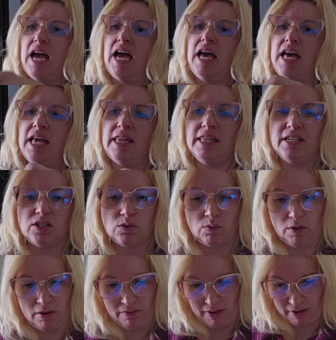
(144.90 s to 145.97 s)
and this
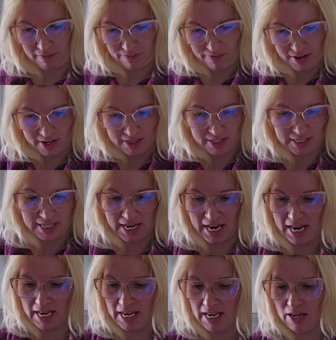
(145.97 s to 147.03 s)
one, if I can find the
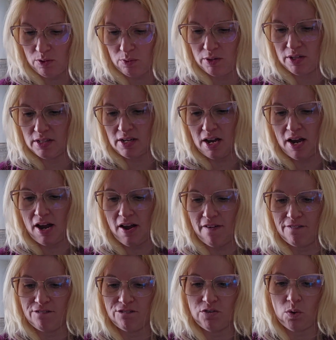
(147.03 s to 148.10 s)
tag, it was
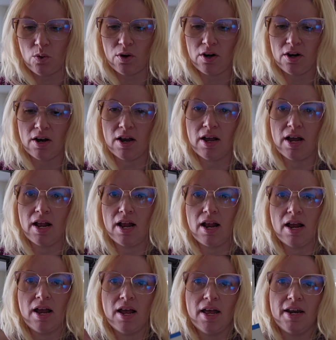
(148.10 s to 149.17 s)

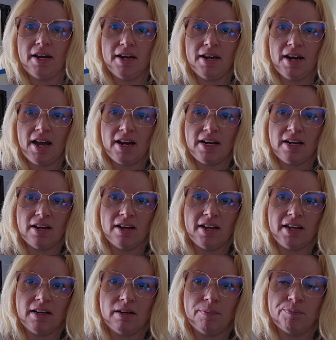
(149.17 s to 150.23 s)

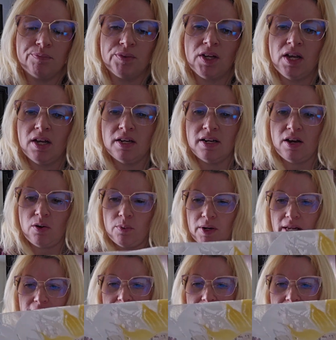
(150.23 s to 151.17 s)
$4.99. Now what